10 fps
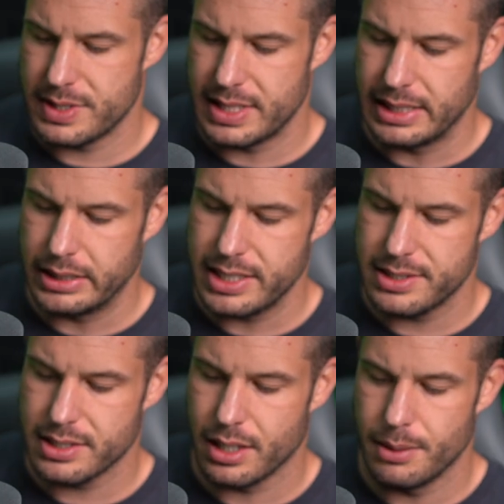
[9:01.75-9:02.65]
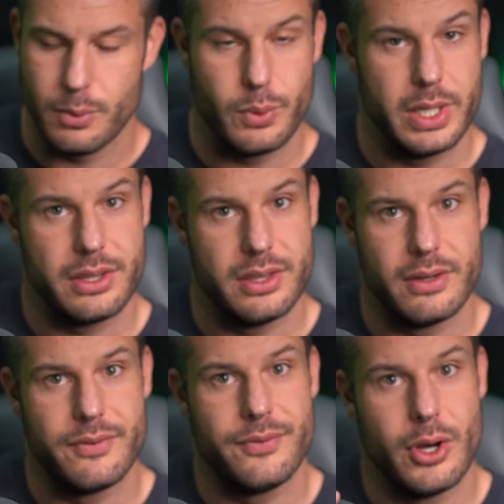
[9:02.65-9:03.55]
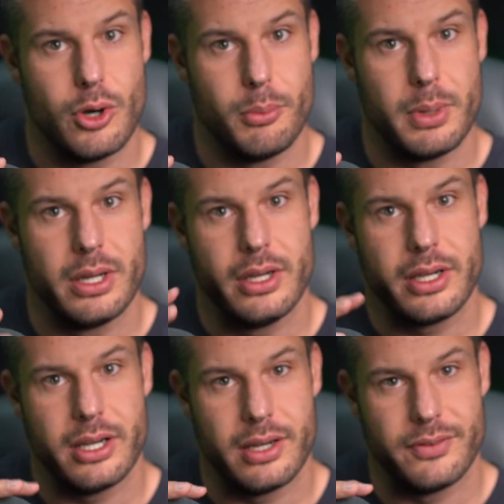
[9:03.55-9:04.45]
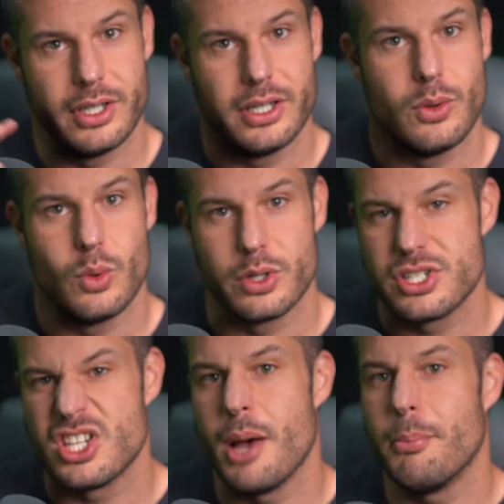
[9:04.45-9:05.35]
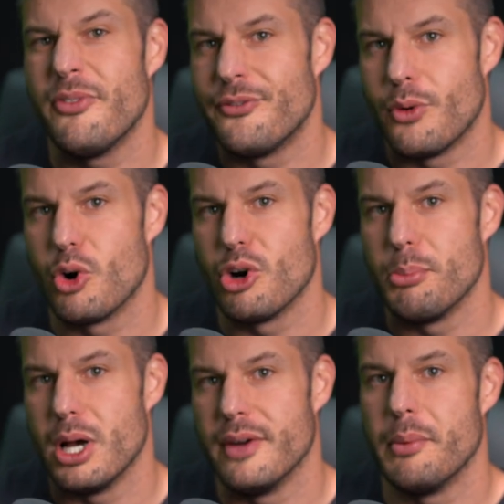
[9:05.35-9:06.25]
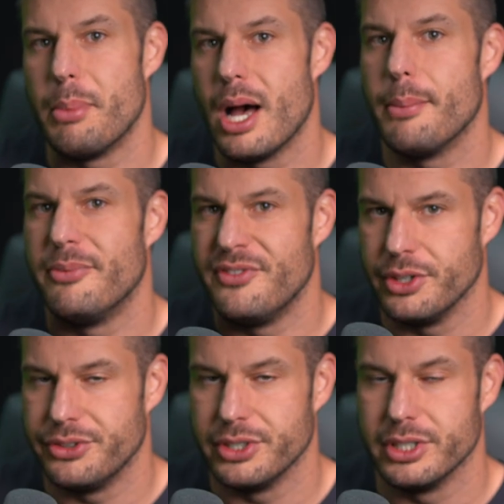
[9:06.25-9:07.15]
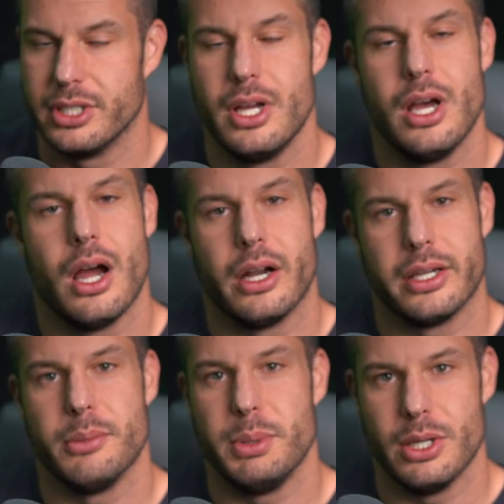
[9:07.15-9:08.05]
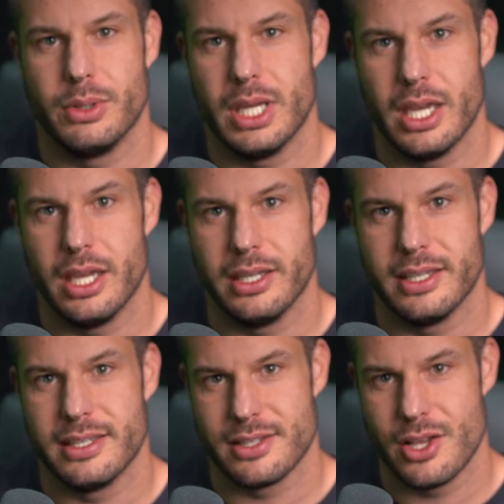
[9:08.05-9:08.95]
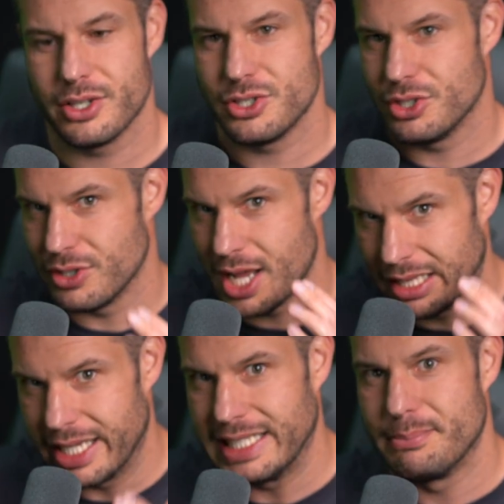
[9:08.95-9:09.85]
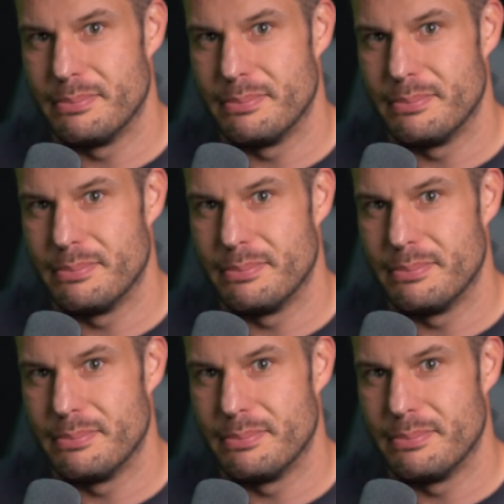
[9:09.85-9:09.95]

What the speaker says: that at least come with the foam cover or some form of a pop filter are going to be okay, as long as you're not like